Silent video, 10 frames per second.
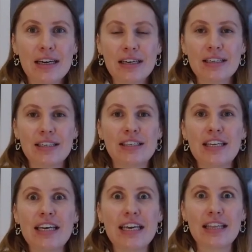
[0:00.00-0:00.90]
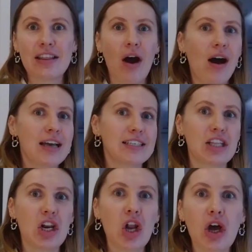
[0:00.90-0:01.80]
to see the highs and the
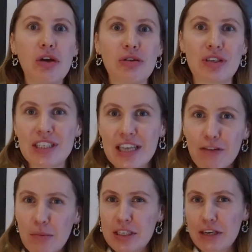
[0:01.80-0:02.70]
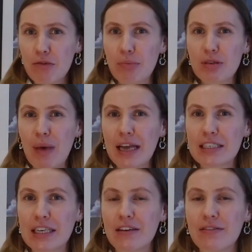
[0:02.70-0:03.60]
lows, and to see it from a different
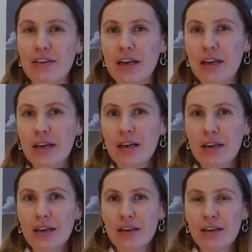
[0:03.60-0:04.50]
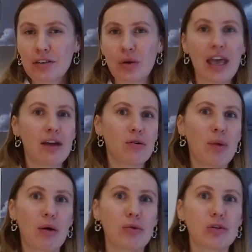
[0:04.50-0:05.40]
perspective to hear
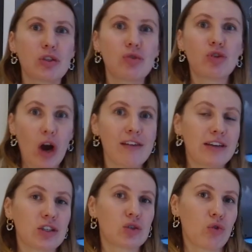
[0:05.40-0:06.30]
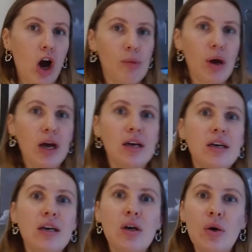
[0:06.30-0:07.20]
about all the driving drama
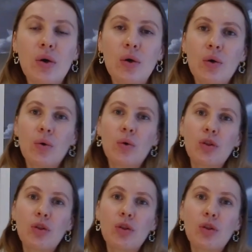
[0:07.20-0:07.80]
or